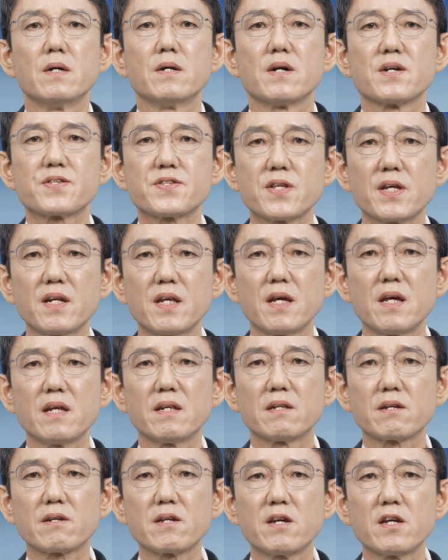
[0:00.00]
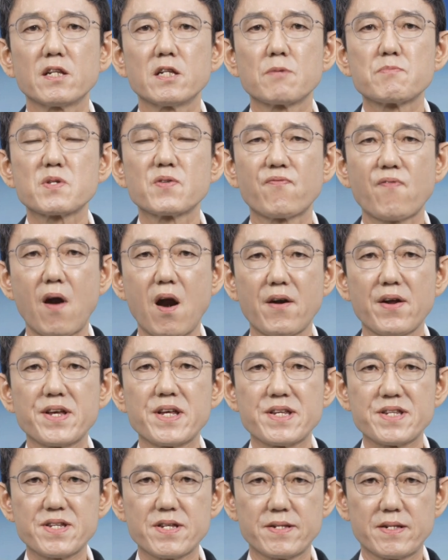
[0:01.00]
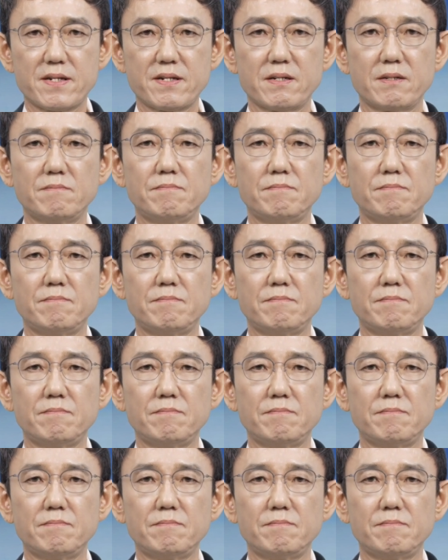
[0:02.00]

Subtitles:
a city in the kingdom's far east.